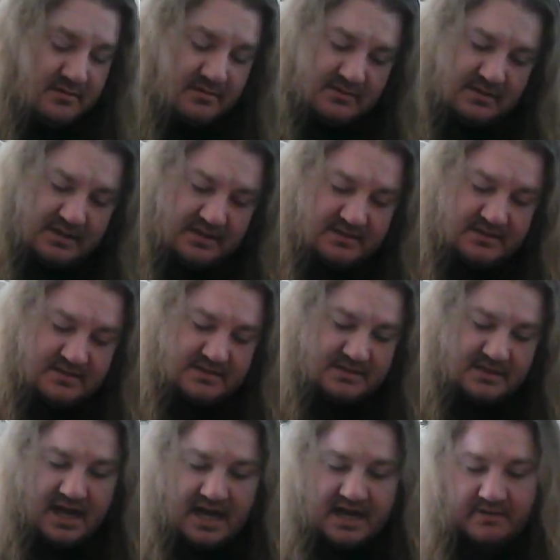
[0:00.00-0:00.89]

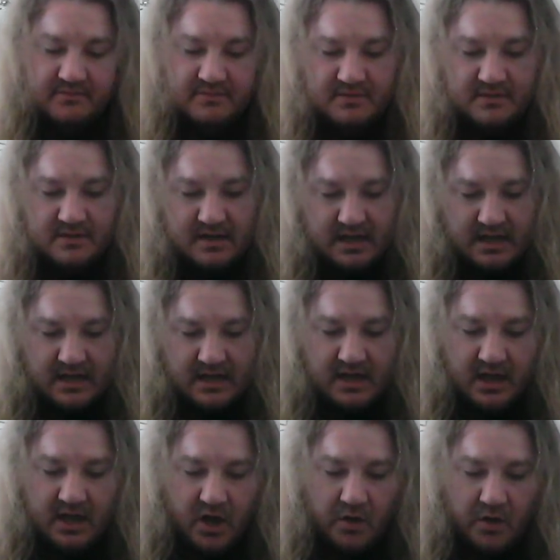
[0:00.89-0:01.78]
because I would
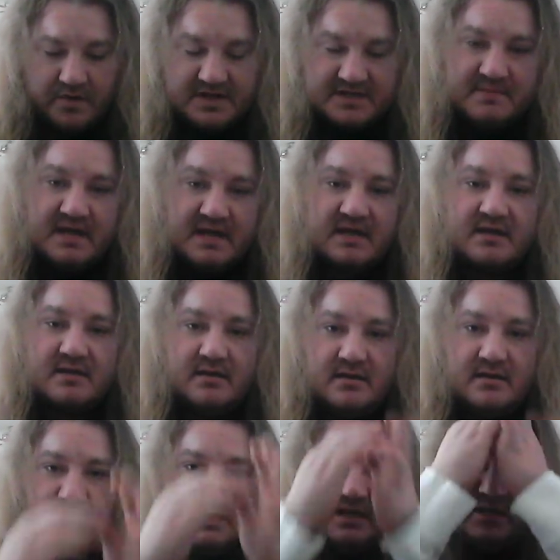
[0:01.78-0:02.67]
always make
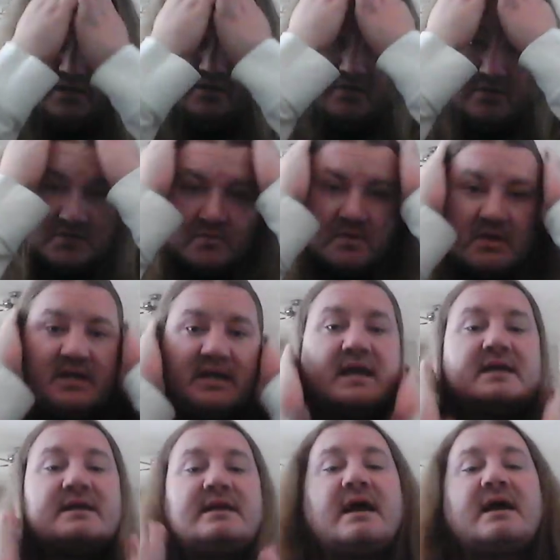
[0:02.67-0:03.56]
a huge
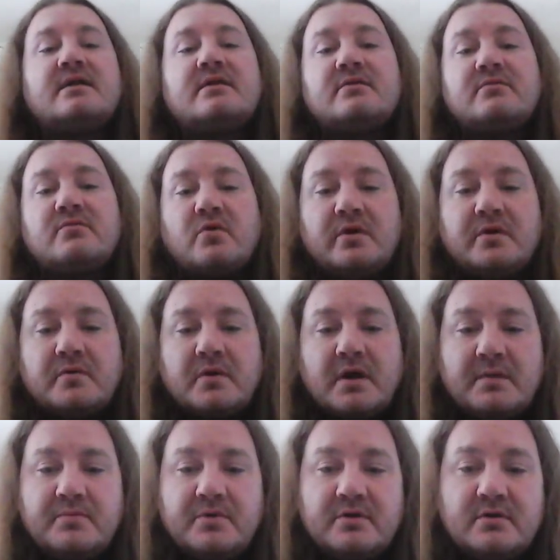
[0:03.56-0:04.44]
weekend out of the Royal
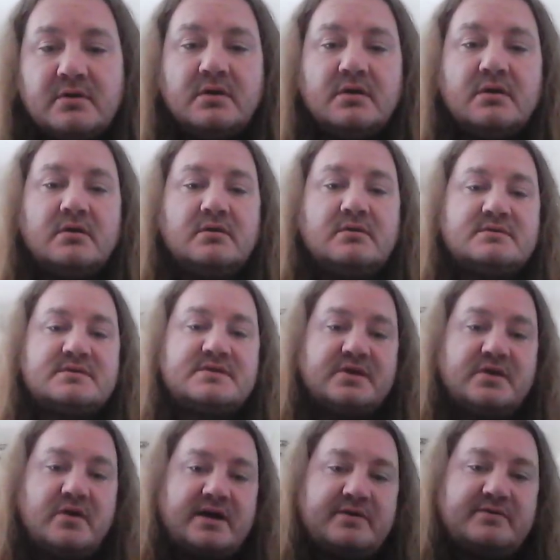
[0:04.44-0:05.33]
Rumble.
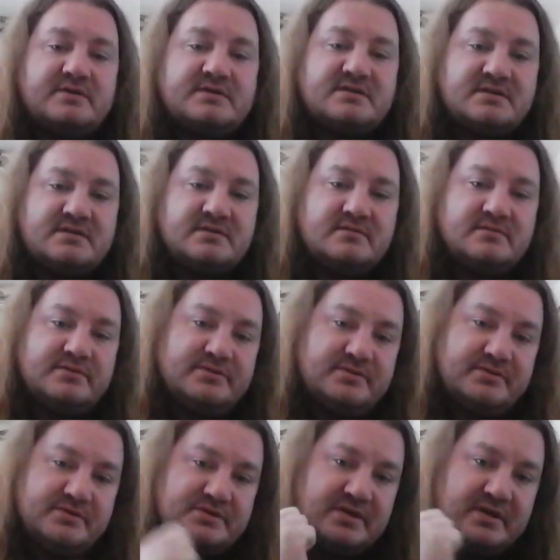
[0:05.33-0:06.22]
So I was
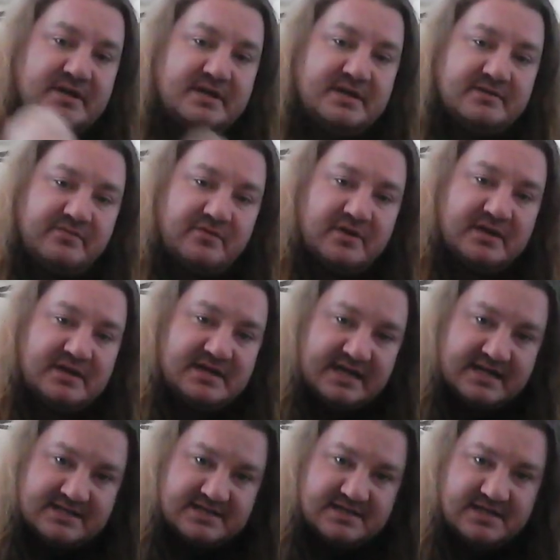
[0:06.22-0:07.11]
drinking for
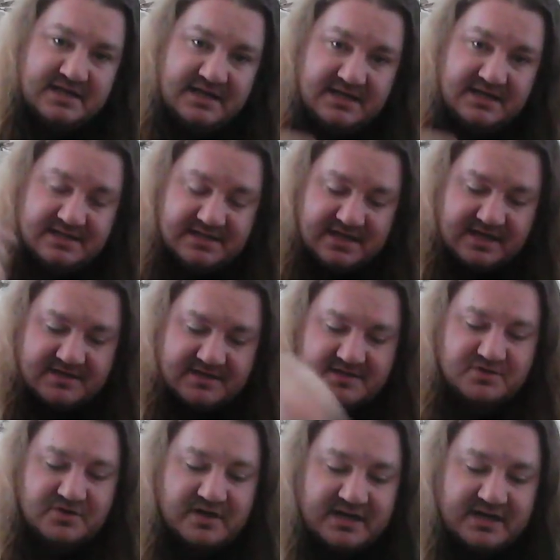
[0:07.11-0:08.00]
NXT, and then I
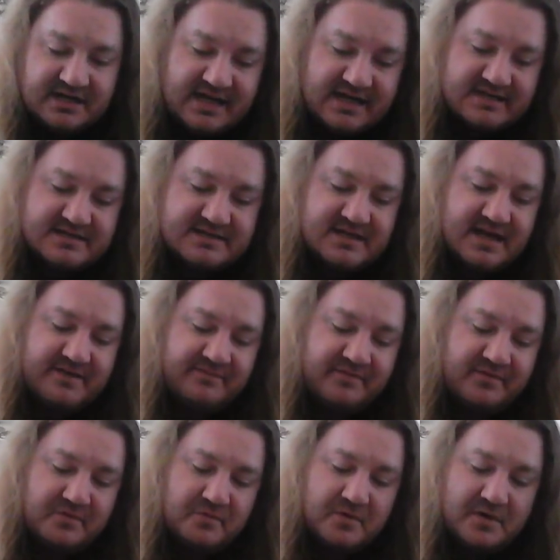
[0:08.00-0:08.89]
was drinking last night
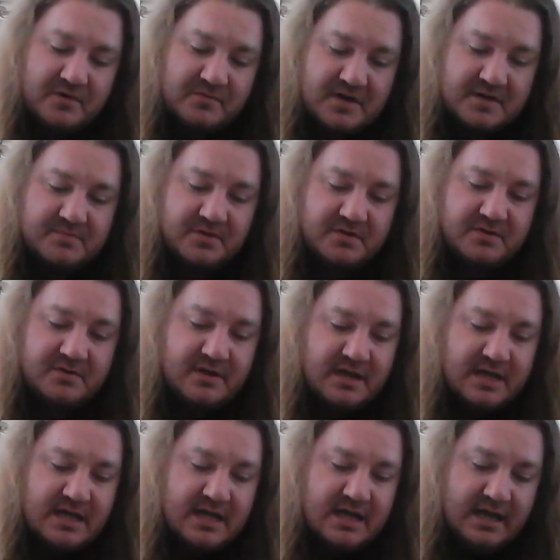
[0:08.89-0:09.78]
for the Royal Rumble.
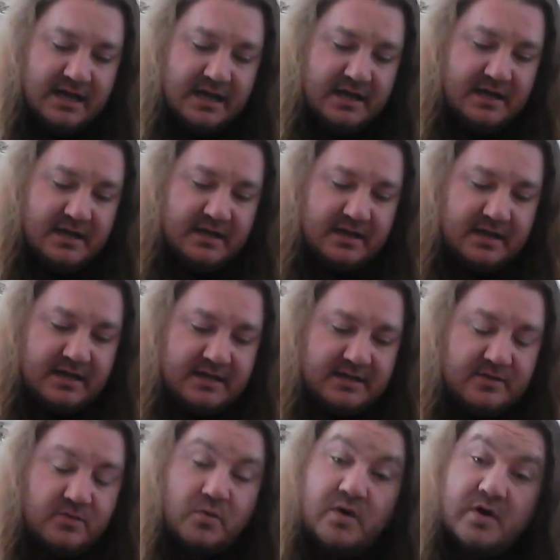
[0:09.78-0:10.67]

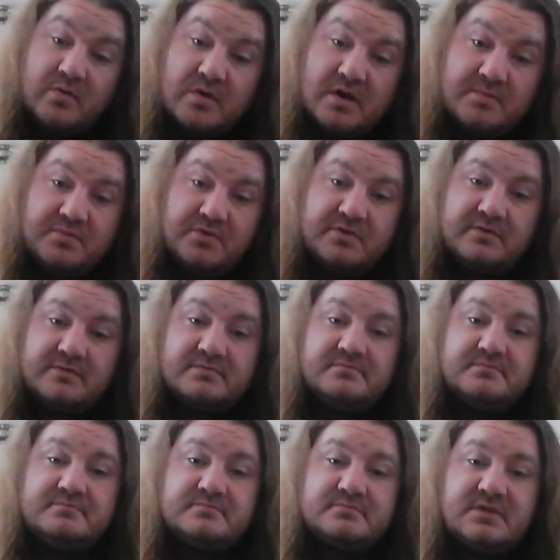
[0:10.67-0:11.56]
And the Royal
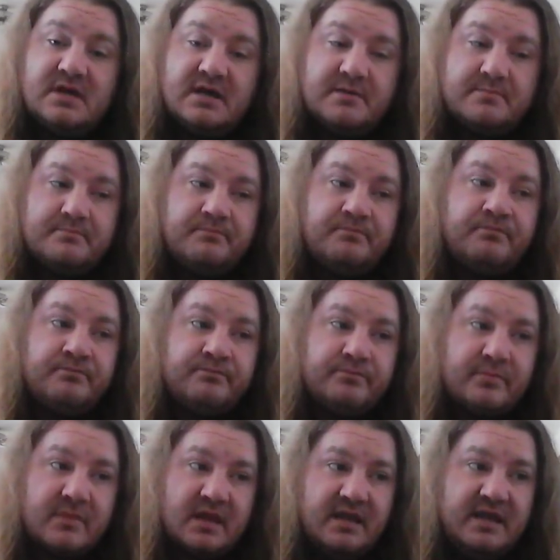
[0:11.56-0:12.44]
Rumble
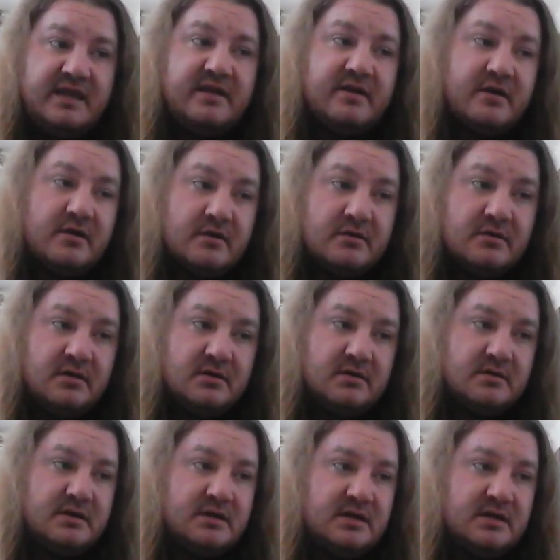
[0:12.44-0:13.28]
here,